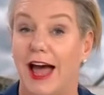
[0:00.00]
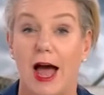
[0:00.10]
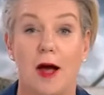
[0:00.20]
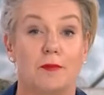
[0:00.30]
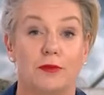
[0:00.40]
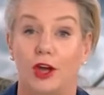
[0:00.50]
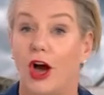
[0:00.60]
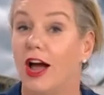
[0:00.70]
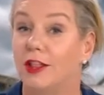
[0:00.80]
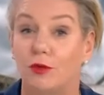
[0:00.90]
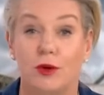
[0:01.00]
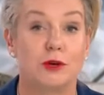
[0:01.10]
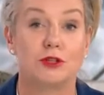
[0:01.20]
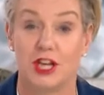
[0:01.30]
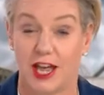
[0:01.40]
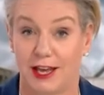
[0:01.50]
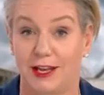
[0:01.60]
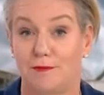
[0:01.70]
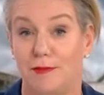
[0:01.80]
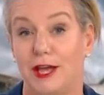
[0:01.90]
The guy in the wheelchair
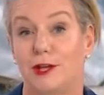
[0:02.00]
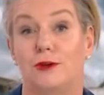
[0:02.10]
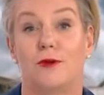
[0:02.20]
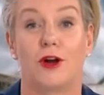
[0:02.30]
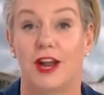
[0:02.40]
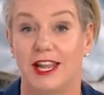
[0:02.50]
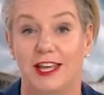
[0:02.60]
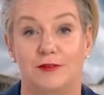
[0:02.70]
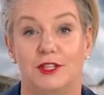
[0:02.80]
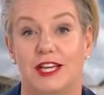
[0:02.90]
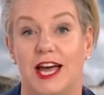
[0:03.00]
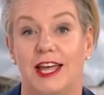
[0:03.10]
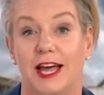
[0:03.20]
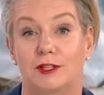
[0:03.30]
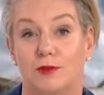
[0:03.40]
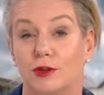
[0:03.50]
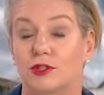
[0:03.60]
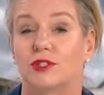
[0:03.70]
can beat you on any given day as well.